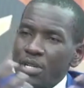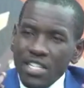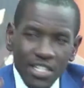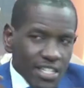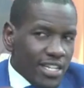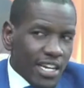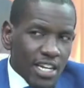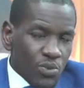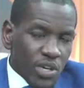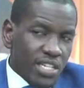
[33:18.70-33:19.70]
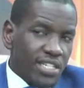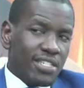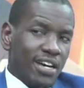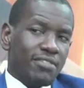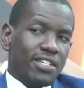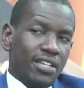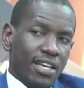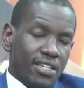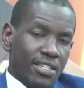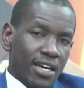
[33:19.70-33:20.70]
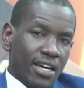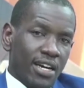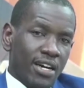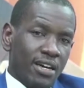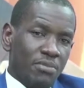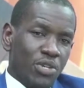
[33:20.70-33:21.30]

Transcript: I mean, he didn't tell us when he discovered that,